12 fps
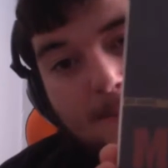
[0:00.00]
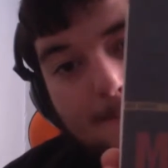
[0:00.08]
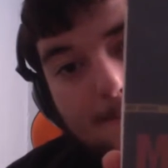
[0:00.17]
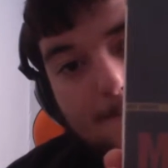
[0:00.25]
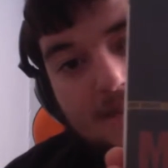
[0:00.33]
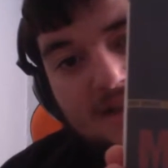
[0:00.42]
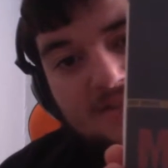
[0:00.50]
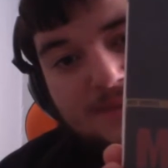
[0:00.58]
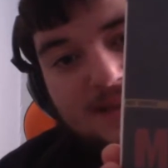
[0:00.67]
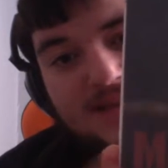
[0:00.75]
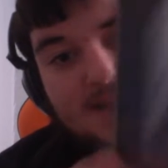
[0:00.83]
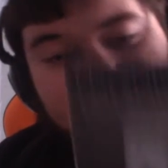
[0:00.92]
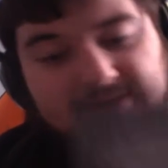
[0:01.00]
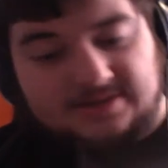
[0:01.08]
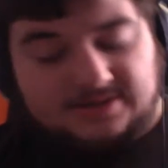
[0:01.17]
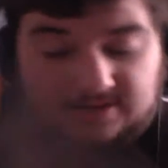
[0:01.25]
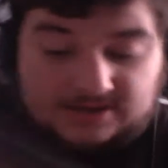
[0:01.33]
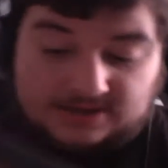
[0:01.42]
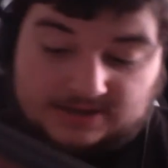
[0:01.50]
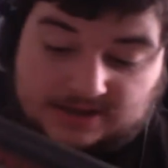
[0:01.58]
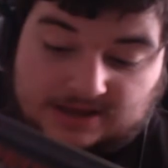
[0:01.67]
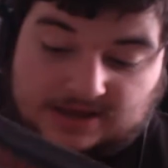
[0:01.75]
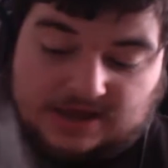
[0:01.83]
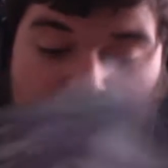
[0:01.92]
Max Payne.
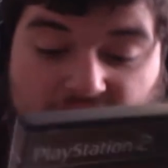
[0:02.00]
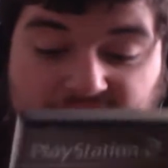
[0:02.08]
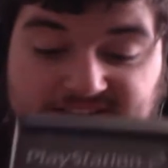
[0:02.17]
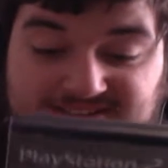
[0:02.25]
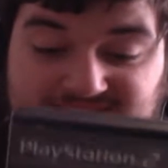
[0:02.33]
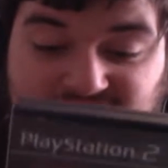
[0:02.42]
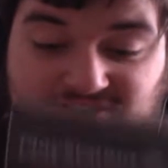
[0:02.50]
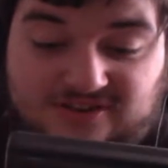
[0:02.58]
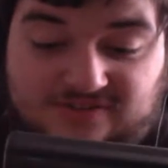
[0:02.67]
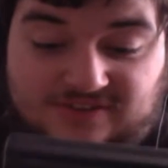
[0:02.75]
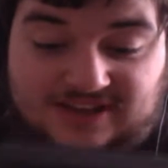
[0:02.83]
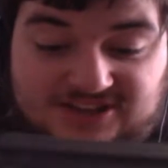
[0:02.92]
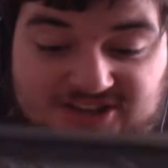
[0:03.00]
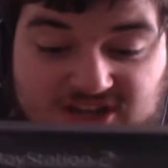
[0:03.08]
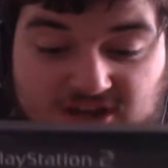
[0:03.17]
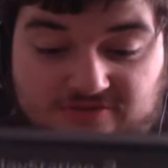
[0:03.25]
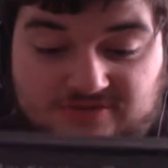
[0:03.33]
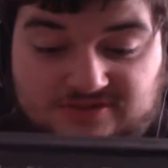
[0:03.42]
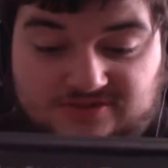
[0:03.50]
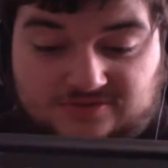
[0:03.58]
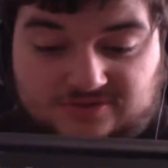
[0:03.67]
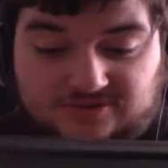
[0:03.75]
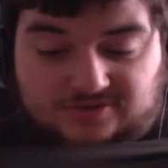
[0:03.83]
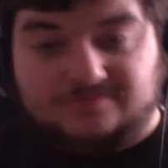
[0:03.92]
I don't know if I actually own this or
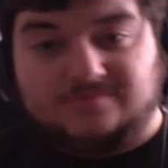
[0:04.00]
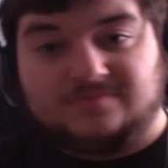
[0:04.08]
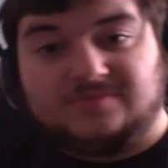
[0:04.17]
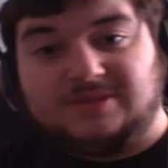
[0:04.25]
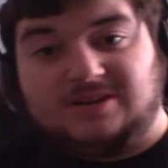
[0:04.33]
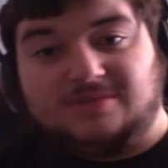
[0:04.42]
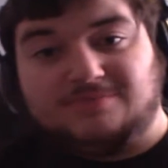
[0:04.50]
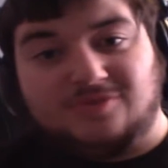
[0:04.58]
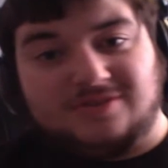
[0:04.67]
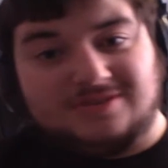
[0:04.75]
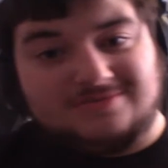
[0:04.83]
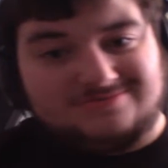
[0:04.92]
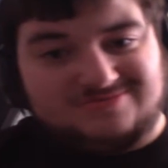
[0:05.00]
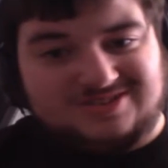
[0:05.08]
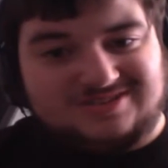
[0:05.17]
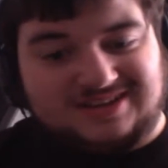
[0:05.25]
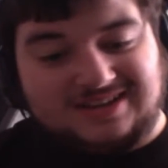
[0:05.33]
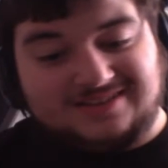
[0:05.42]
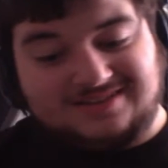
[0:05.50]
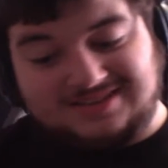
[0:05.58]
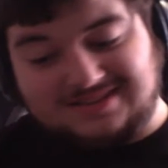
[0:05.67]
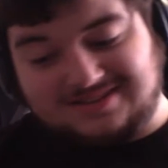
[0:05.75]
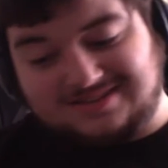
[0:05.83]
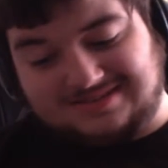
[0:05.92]
not. I mean, I bought it just in case I
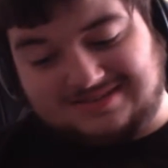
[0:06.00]
didn't.